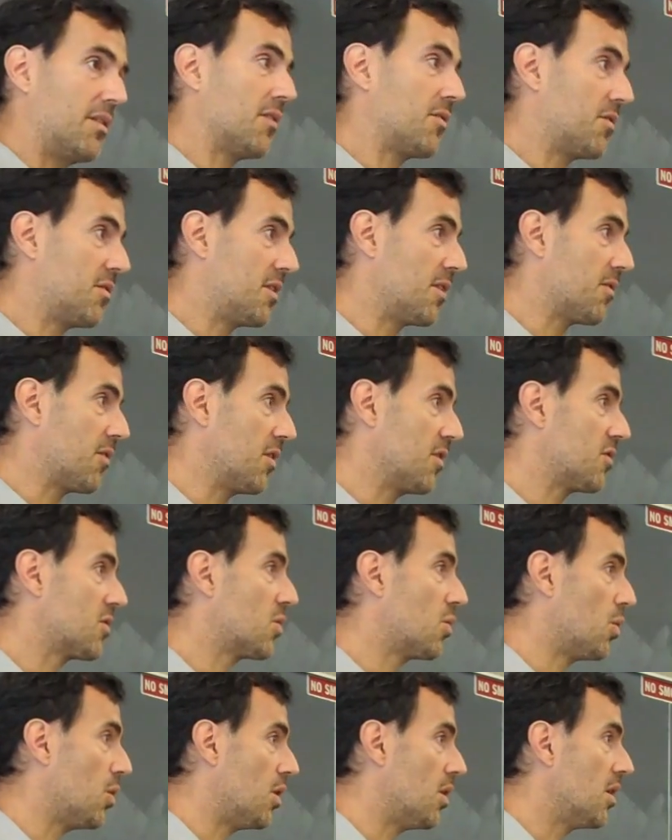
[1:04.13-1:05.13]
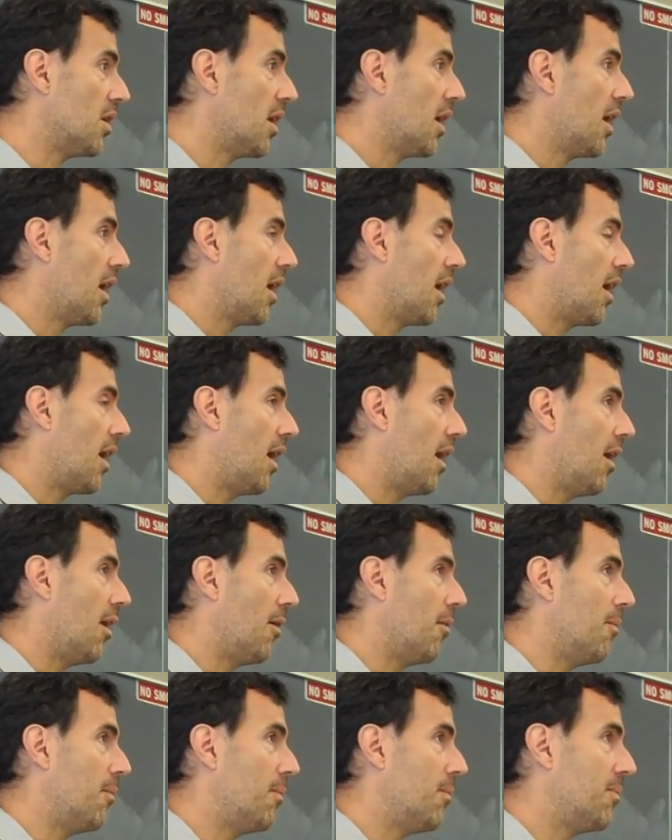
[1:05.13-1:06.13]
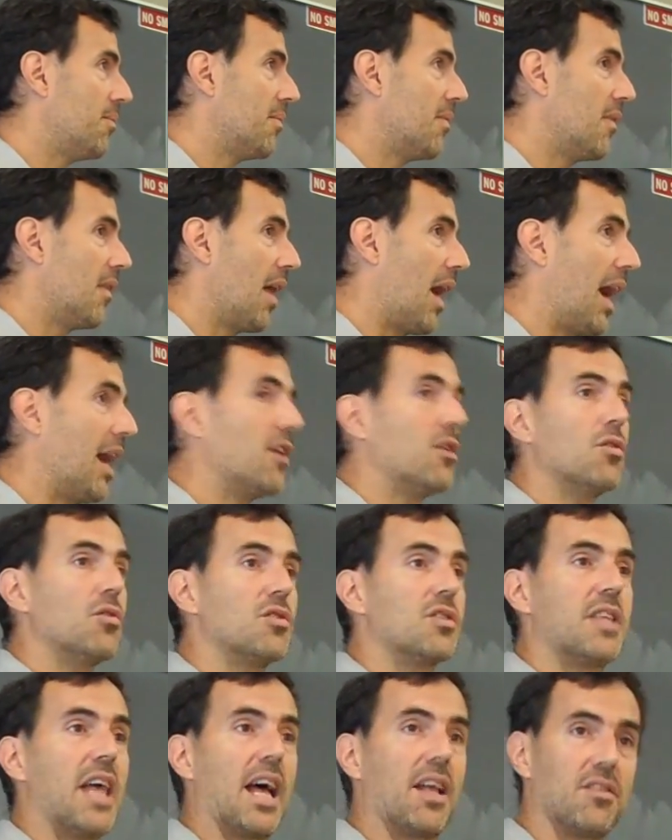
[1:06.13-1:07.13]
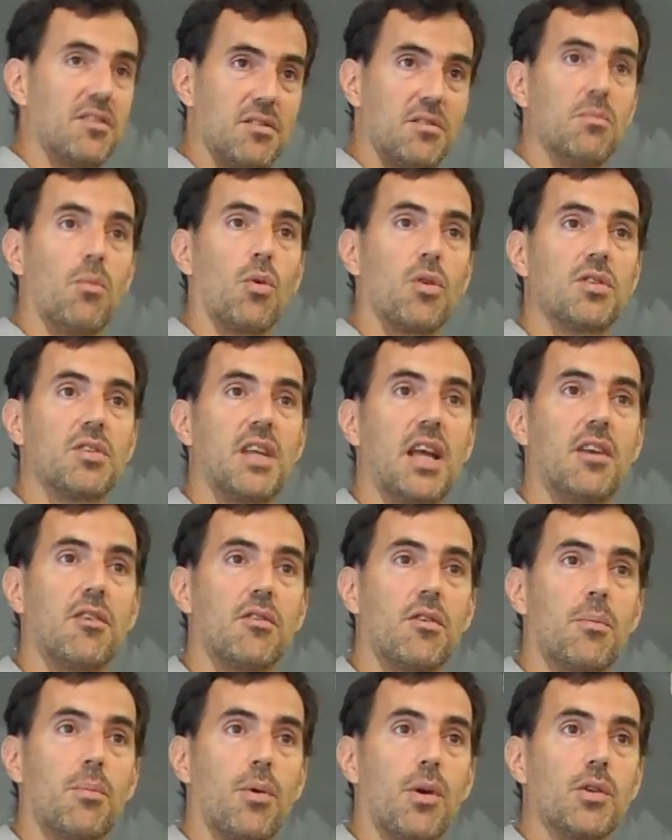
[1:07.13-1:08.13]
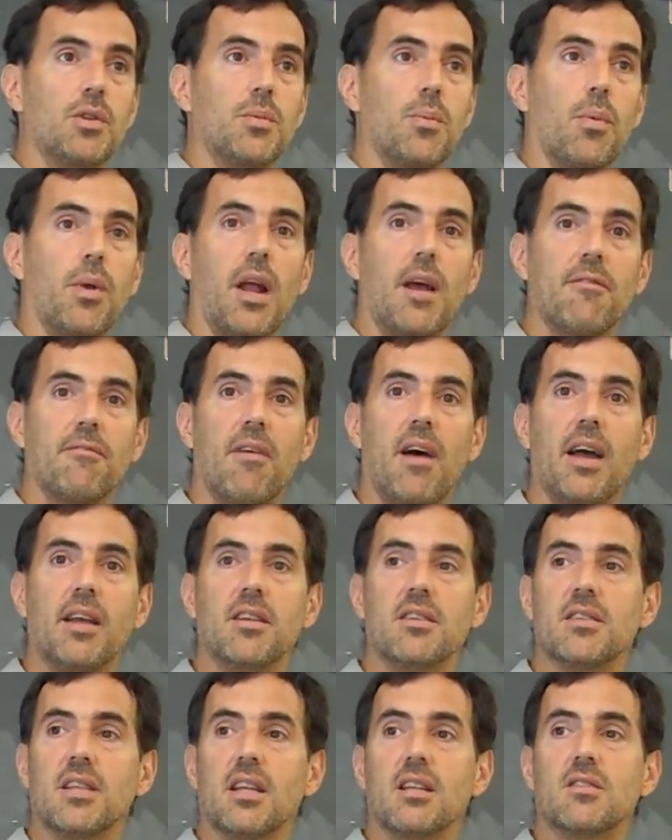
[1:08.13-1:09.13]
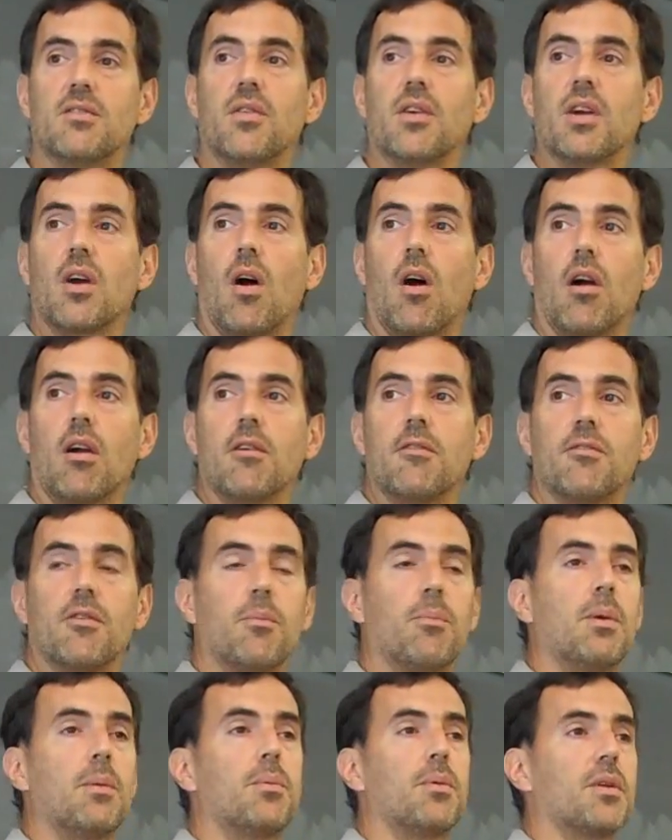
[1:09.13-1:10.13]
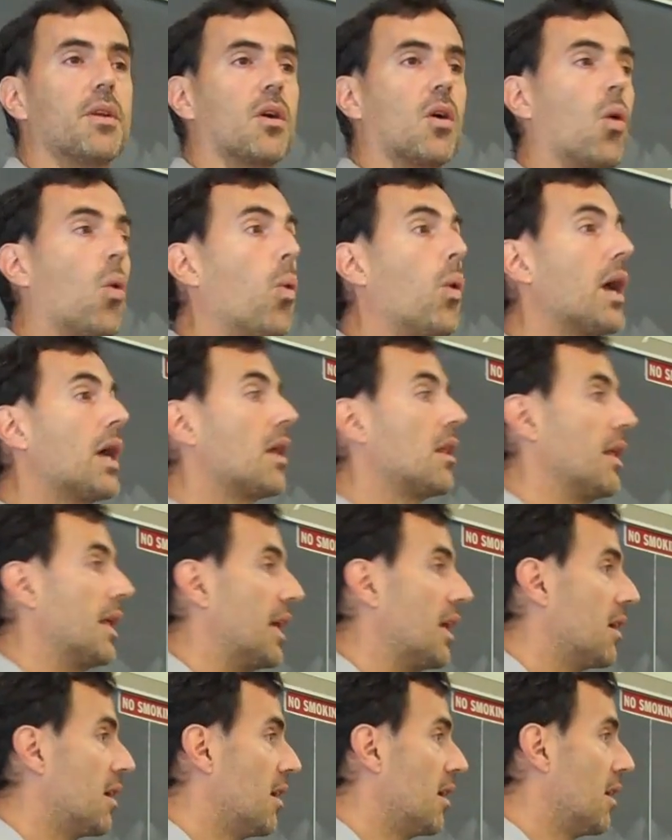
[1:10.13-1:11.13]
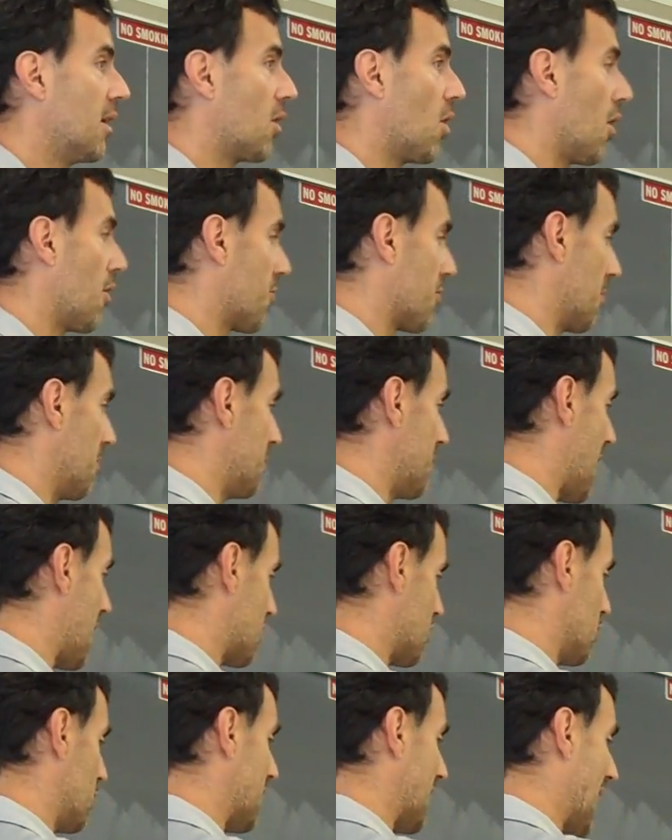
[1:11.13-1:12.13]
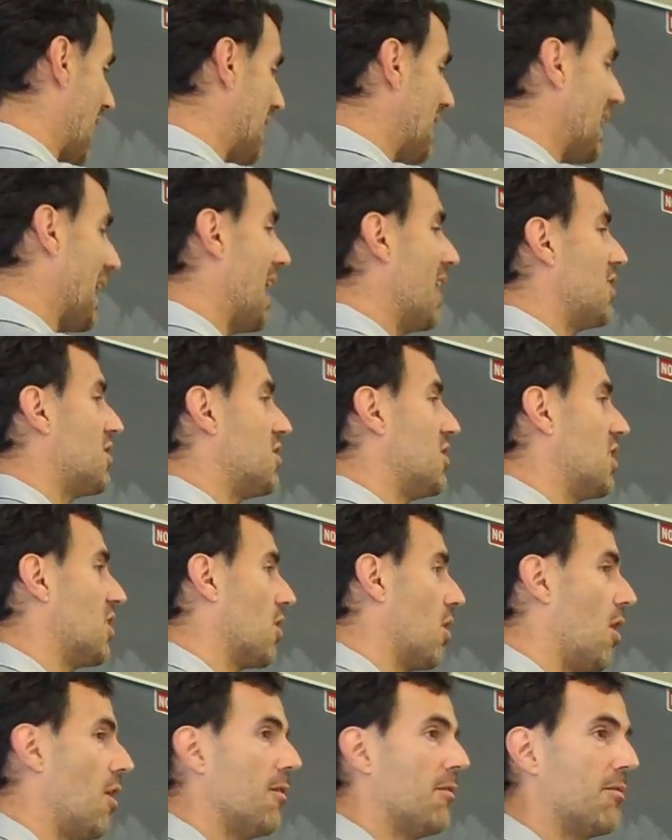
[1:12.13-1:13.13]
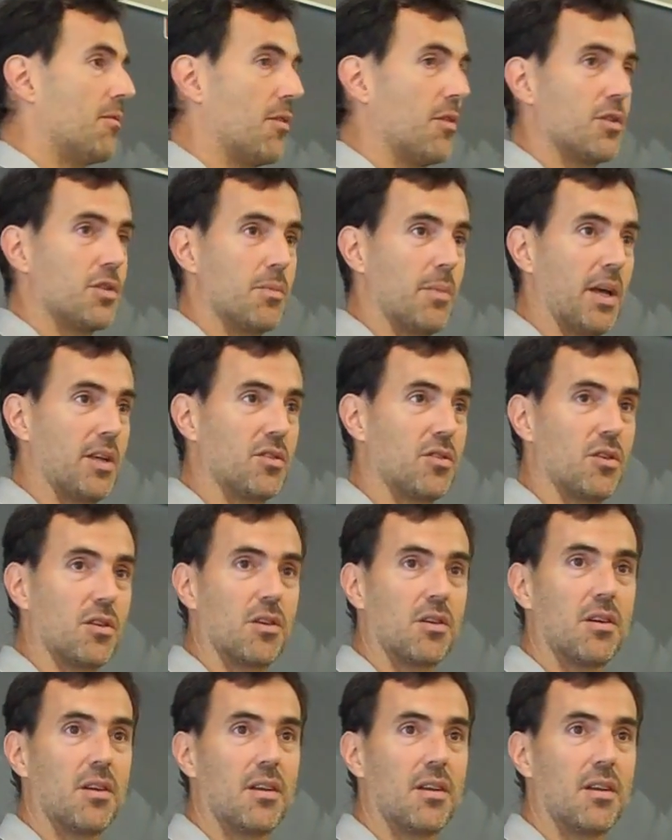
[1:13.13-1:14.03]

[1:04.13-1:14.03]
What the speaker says: different school, I used that more standard approach. What I find is that it's very hard for people to quickly go from not doing any AC at all for the semester